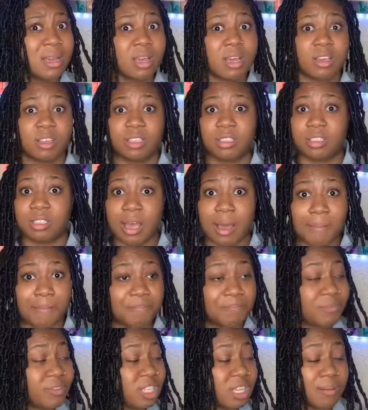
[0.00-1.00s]

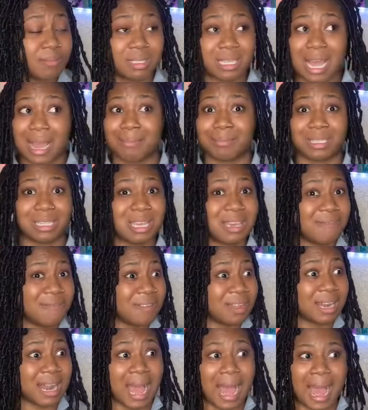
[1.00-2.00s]
Sometimes
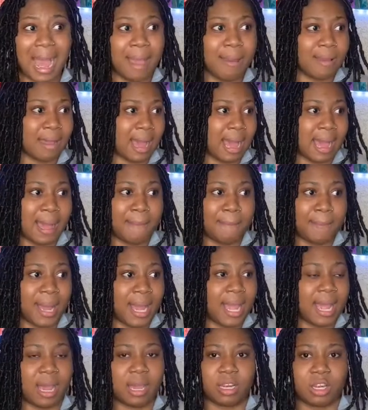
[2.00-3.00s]
even I
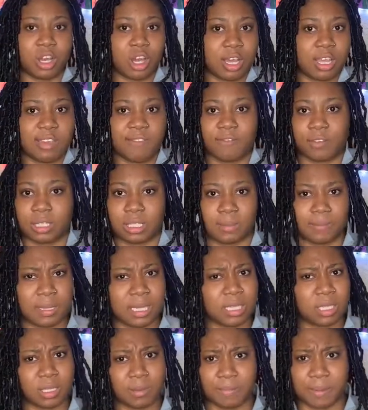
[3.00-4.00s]
might not even
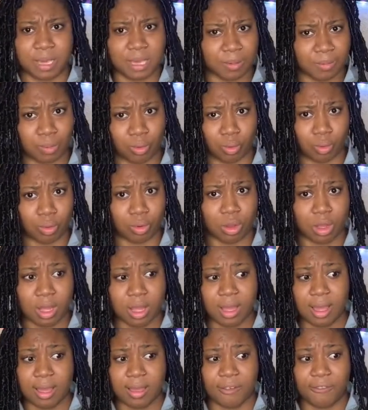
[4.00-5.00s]
speak to people
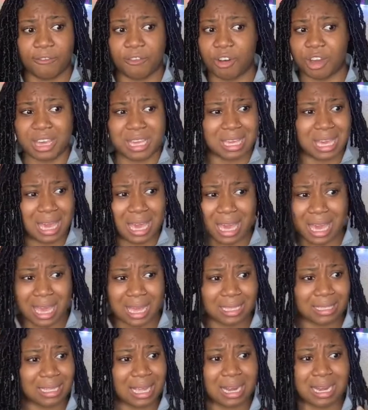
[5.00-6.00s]
for
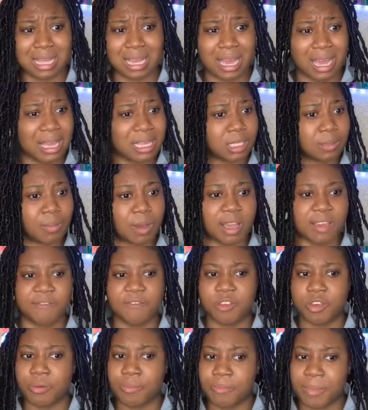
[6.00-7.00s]
years and years, but if
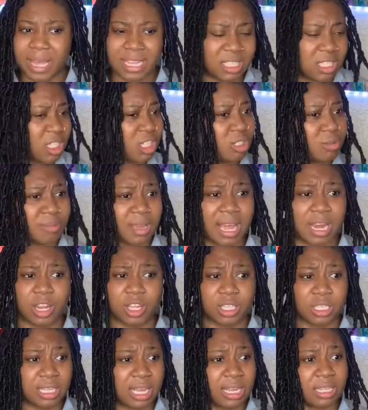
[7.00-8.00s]
you message me and you
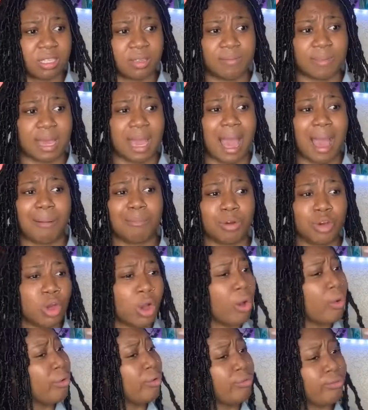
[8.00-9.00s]
say to me, I'm
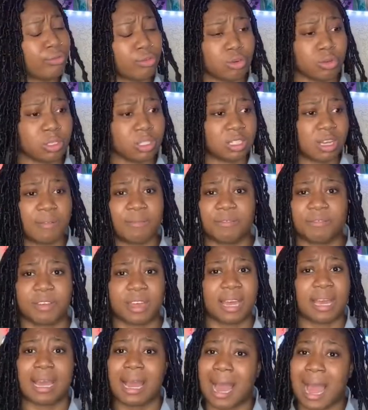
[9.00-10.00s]
going through
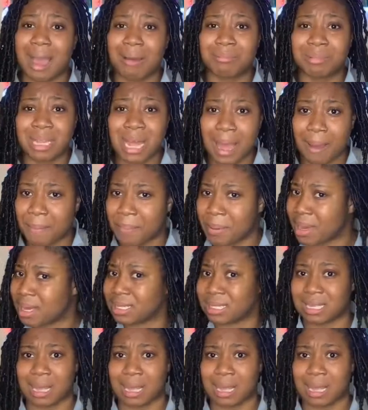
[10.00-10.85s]
something, I'm that person.